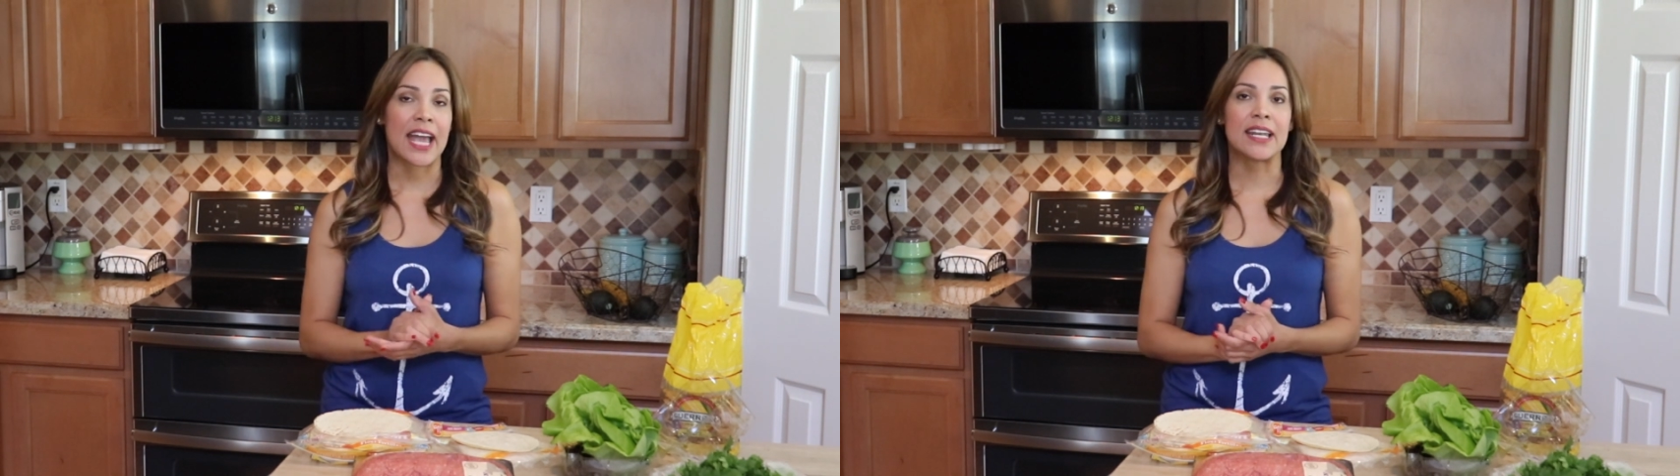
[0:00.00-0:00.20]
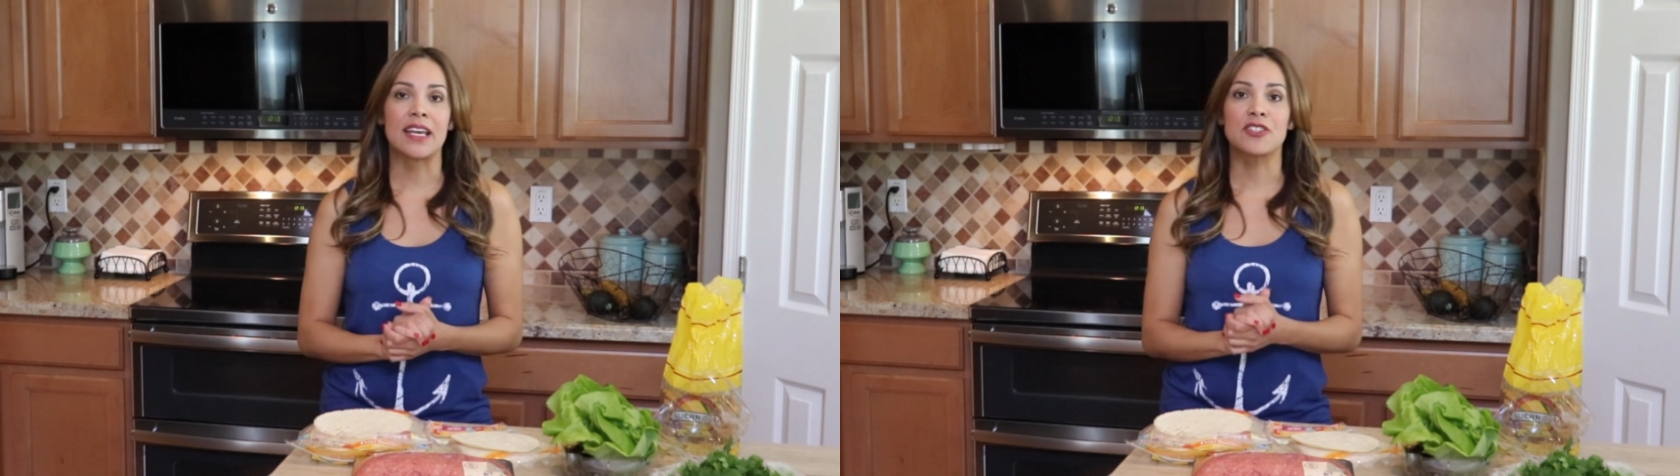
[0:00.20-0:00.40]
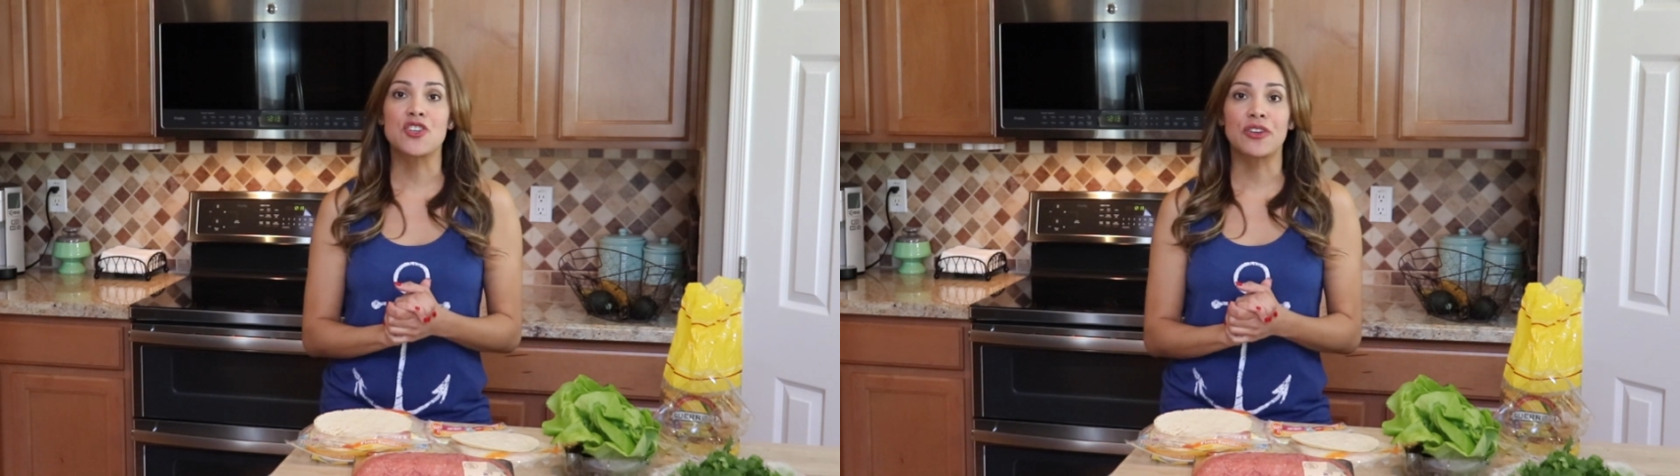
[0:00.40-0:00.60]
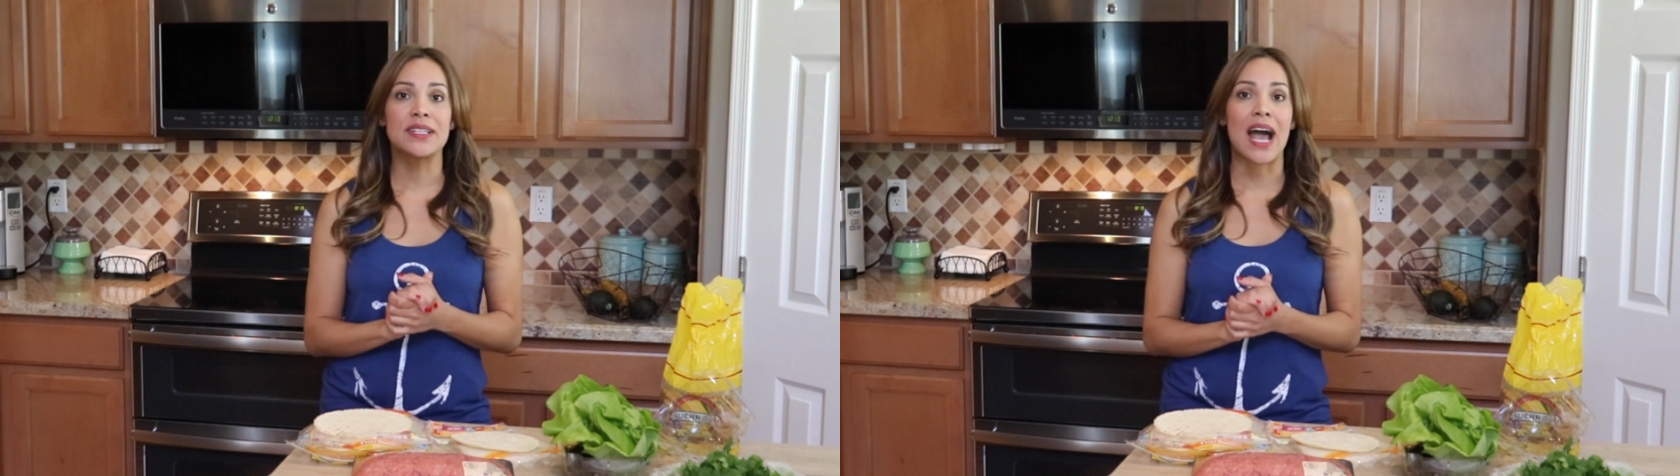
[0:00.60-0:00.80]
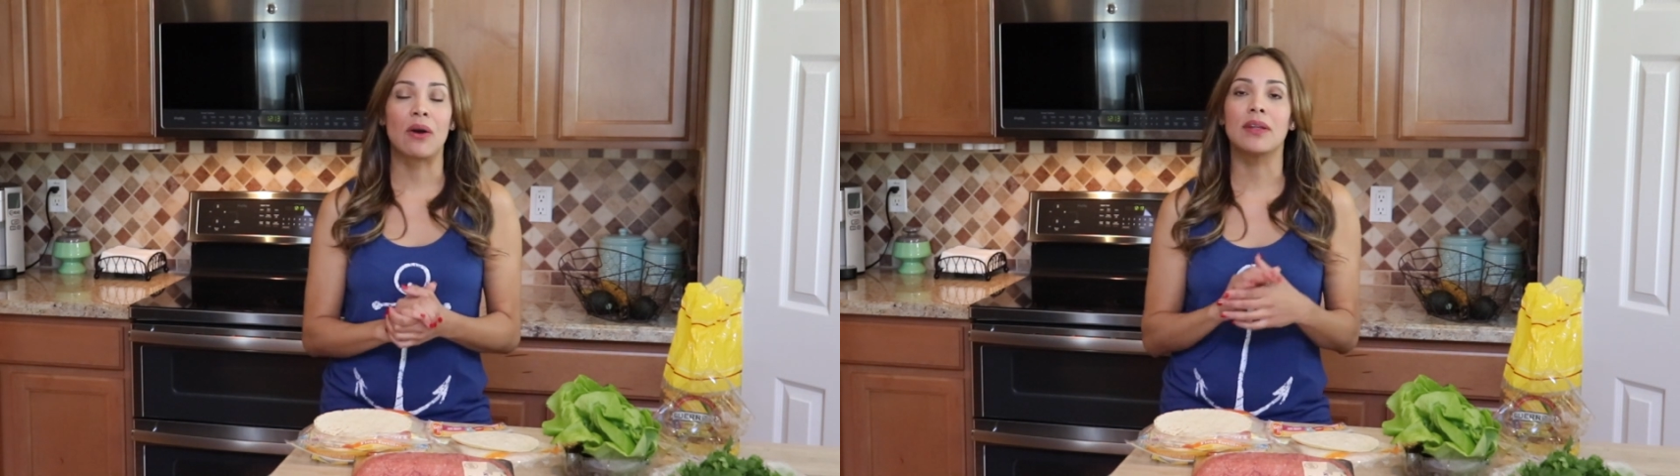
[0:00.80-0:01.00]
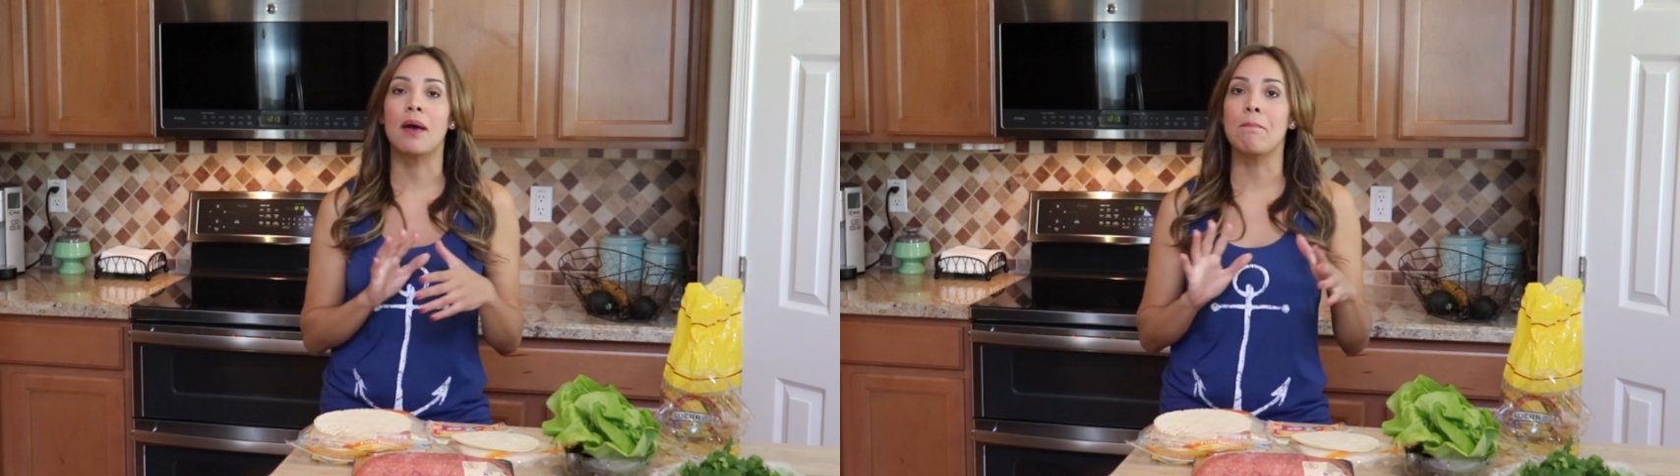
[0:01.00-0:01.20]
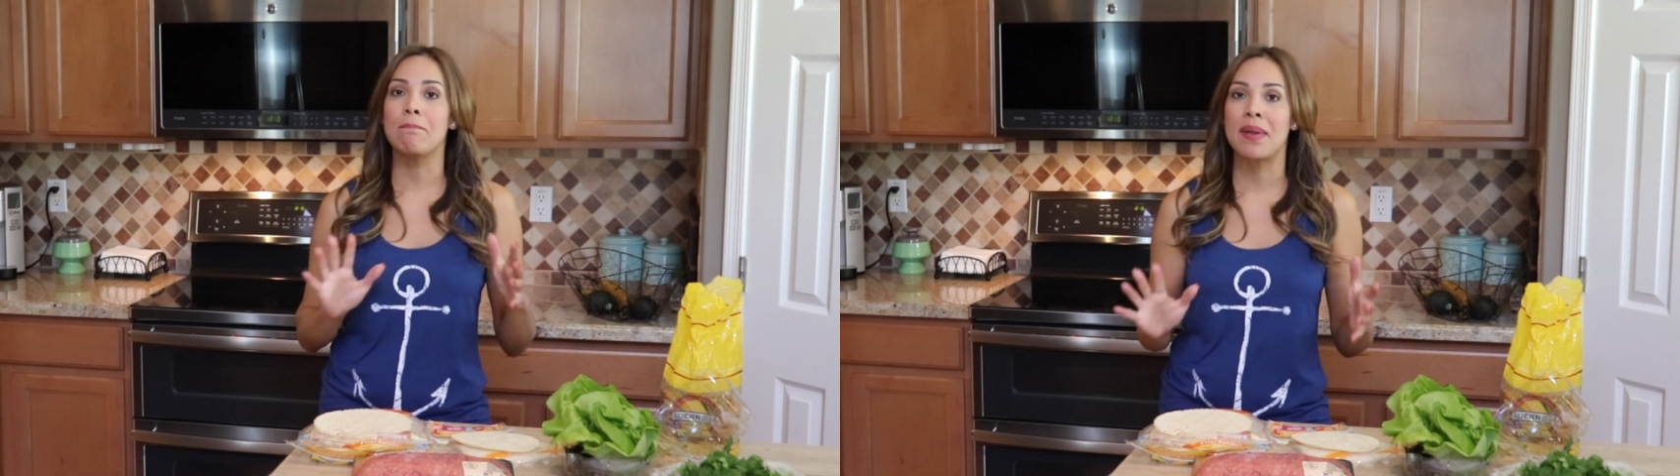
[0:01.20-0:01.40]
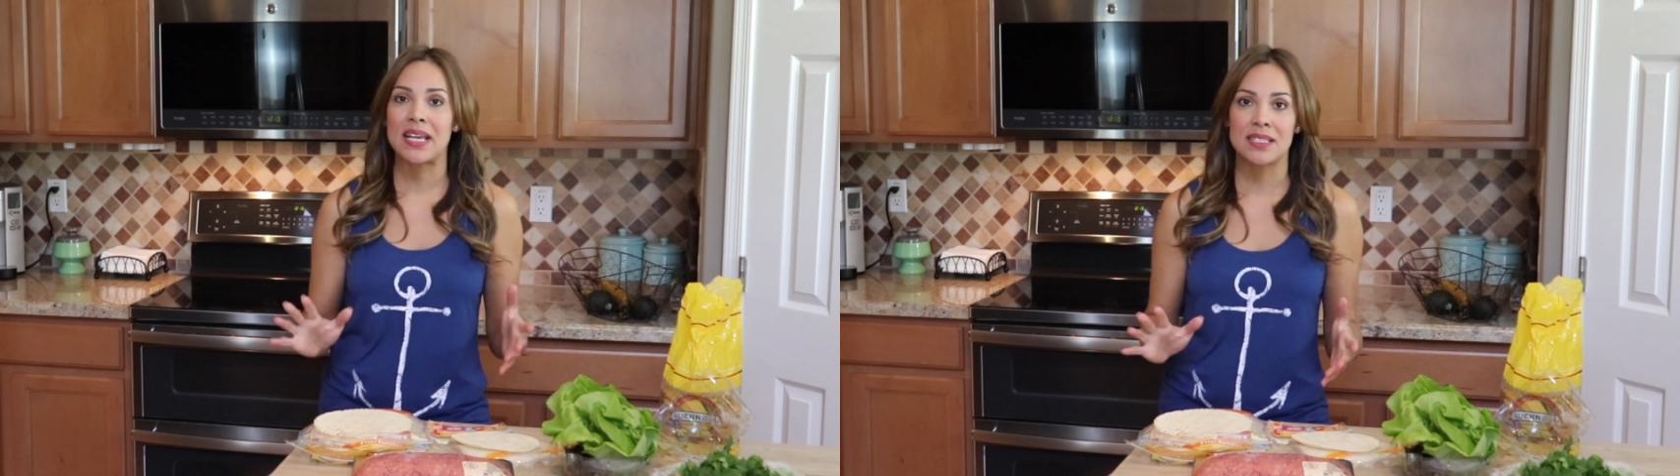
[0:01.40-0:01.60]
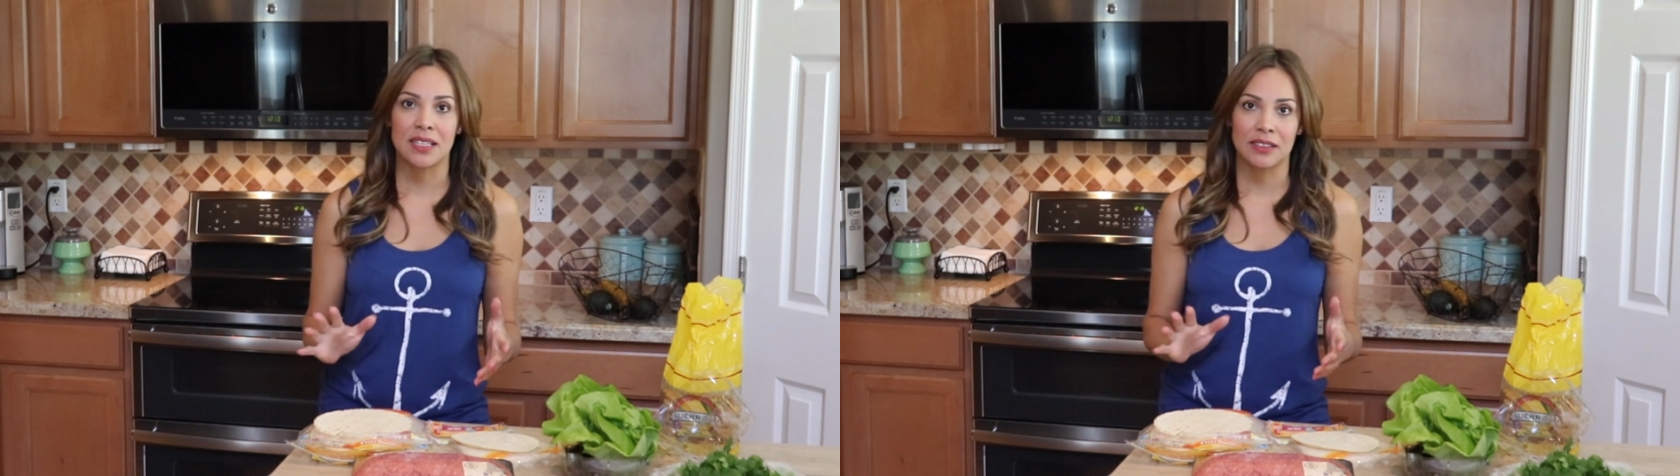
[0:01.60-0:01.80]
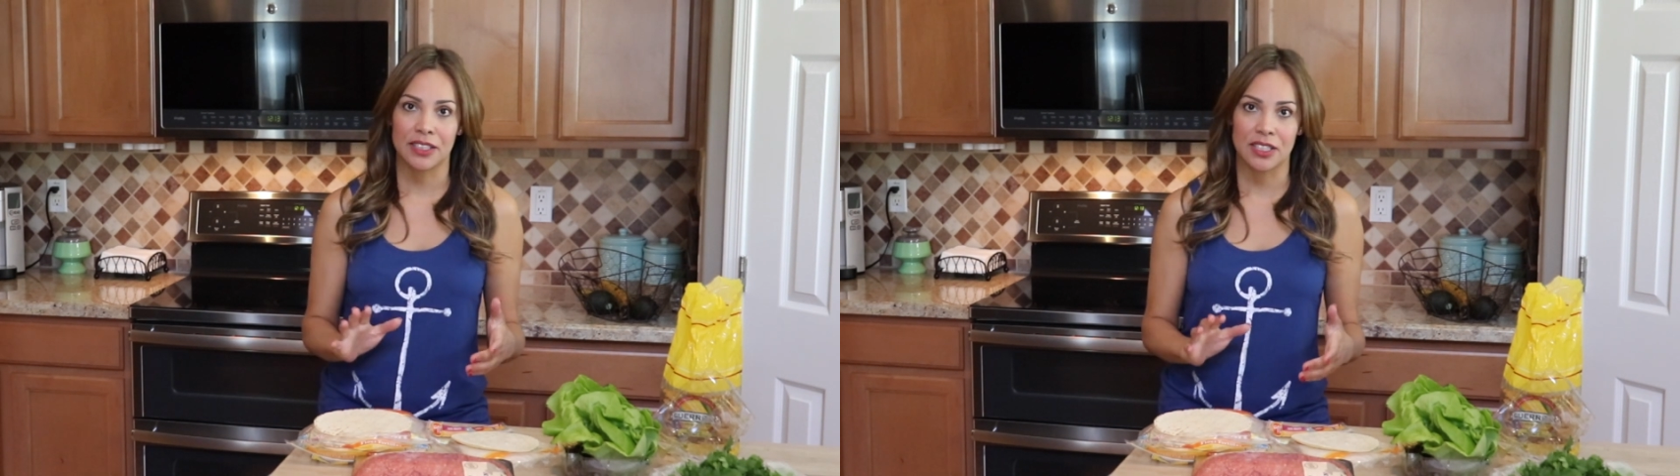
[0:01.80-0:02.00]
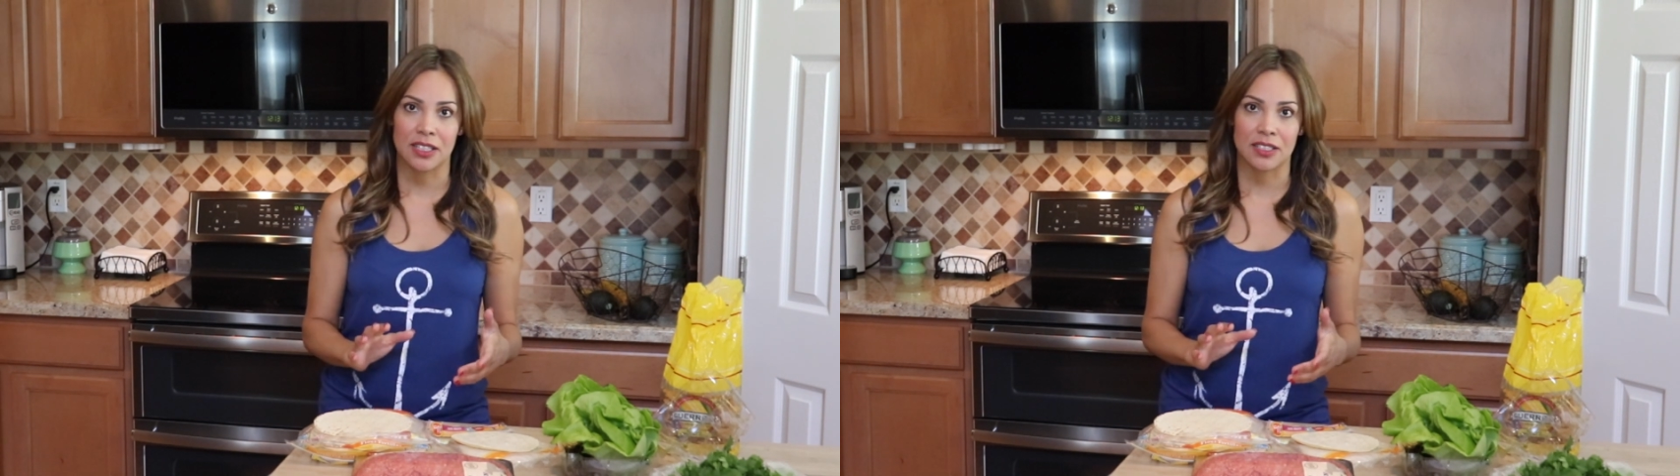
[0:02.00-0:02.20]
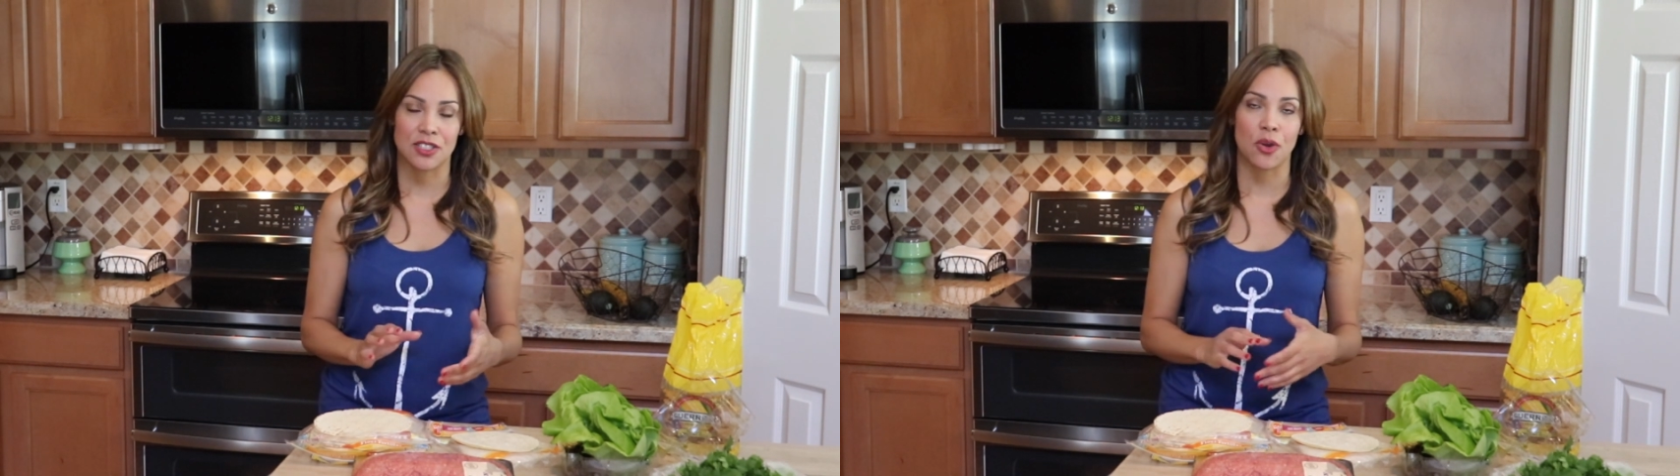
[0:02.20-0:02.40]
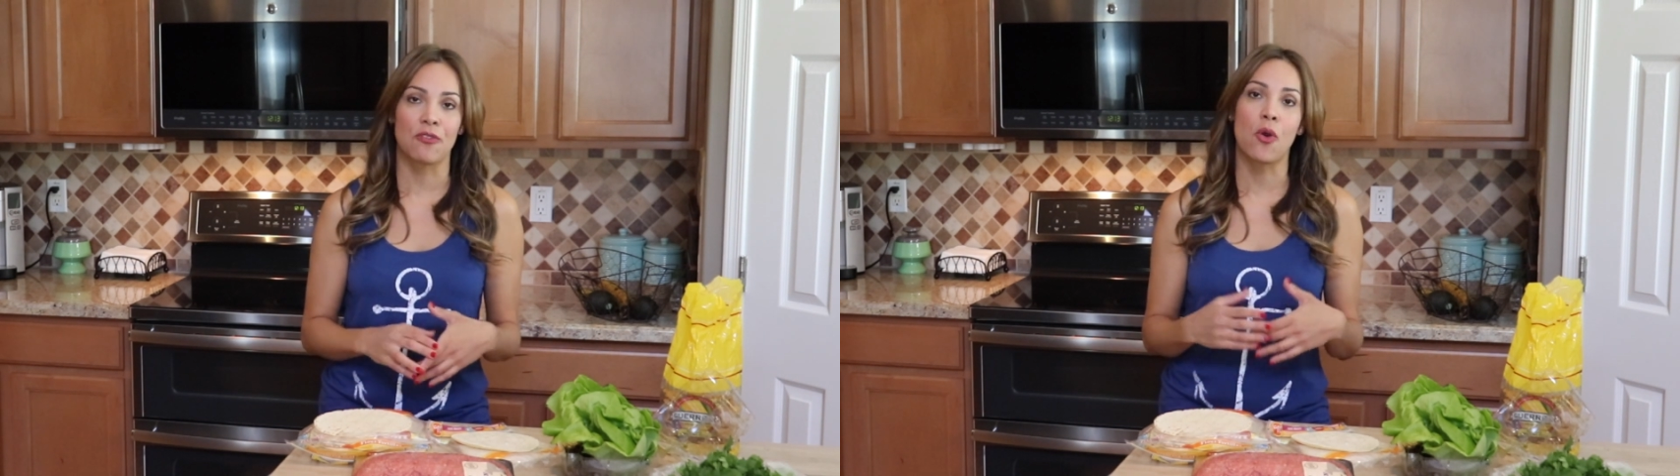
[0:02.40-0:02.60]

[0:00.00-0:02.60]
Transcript: and it turned out amazingly good. So of